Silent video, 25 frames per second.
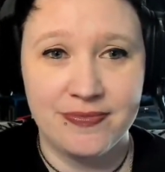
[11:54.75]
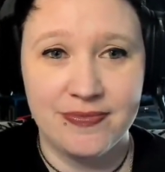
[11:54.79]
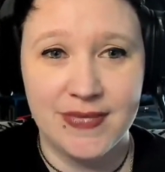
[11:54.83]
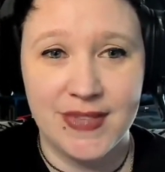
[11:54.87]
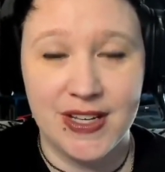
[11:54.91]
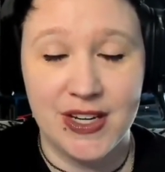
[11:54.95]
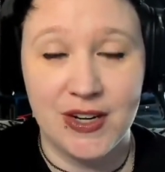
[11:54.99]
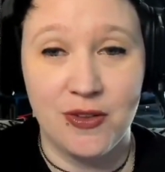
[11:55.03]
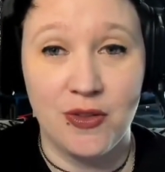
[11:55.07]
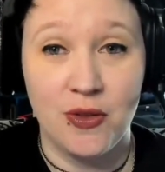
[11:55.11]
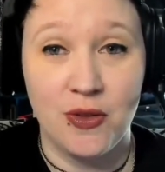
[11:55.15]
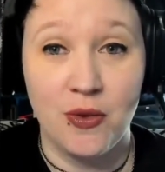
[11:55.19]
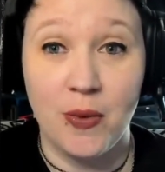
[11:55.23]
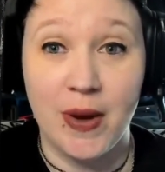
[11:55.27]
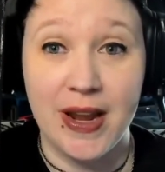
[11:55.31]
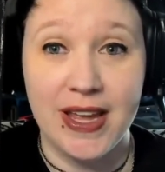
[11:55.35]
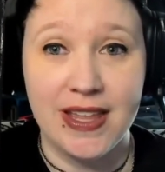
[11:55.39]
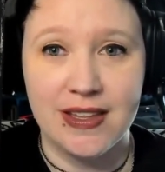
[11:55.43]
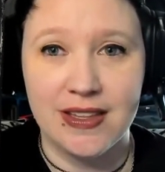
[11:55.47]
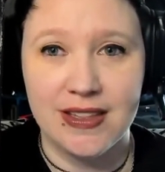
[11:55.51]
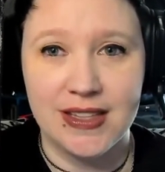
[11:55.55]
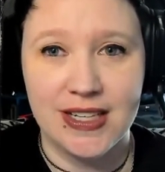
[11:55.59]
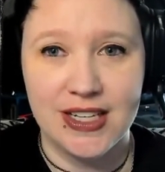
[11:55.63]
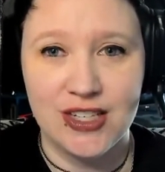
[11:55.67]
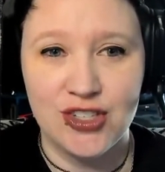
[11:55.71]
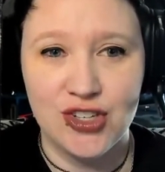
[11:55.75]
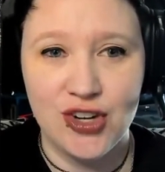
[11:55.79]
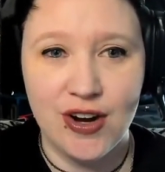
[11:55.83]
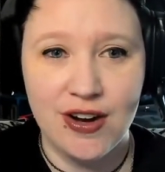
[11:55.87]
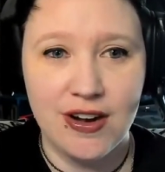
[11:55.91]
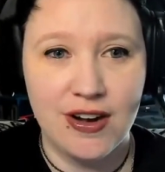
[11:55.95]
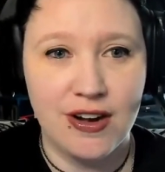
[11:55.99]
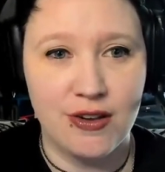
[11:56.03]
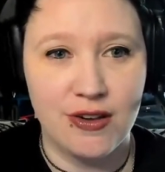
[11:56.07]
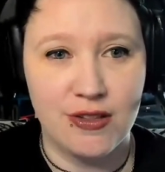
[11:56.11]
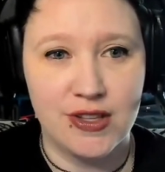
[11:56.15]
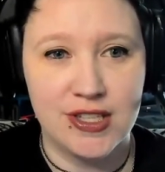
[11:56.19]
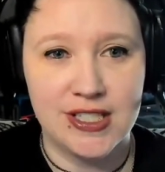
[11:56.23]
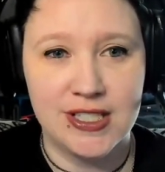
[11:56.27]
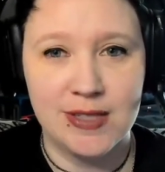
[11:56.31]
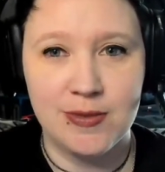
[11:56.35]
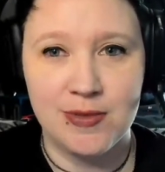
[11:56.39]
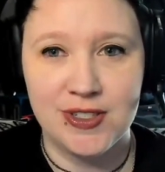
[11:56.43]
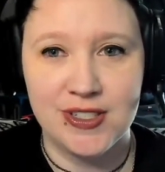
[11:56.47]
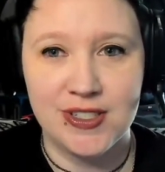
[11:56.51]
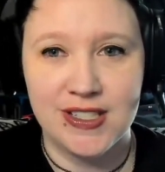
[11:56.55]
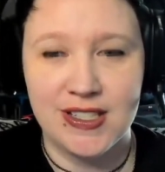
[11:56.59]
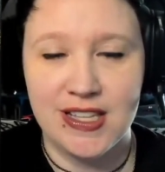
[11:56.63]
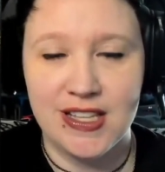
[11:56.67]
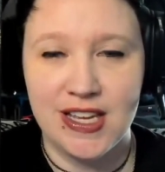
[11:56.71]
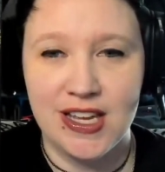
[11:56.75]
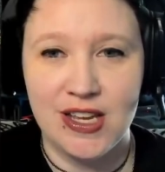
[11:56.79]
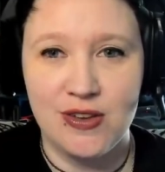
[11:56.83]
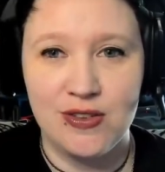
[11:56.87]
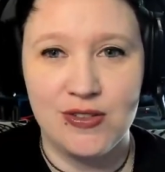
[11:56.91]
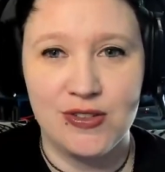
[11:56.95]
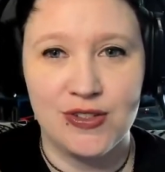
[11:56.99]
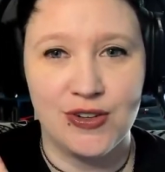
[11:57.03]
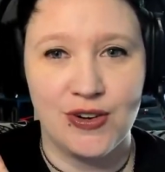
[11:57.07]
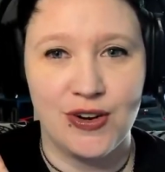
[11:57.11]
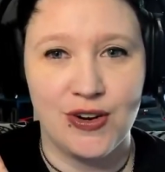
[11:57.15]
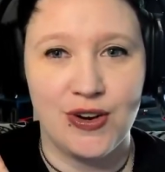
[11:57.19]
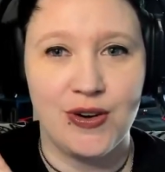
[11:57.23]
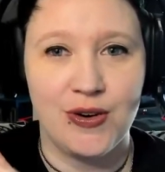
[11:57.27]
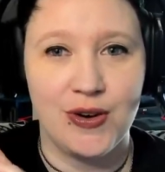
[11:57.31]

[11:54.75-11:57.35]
you know, the way that they charted or the symbols that they use or,